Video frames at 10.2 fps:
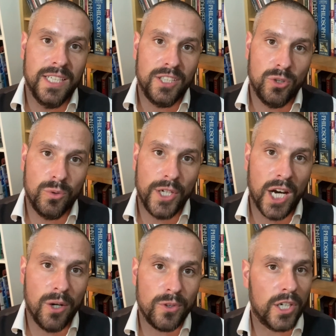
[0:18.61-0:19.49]
you'll
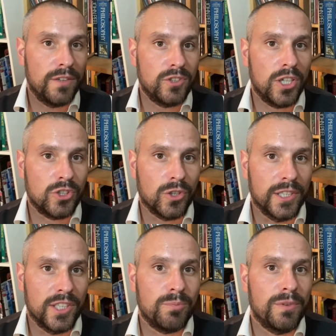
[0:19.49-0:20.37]
know that I've touched on
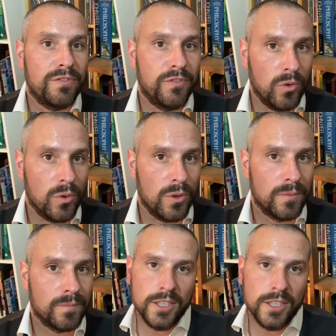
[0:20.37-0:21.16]
this before.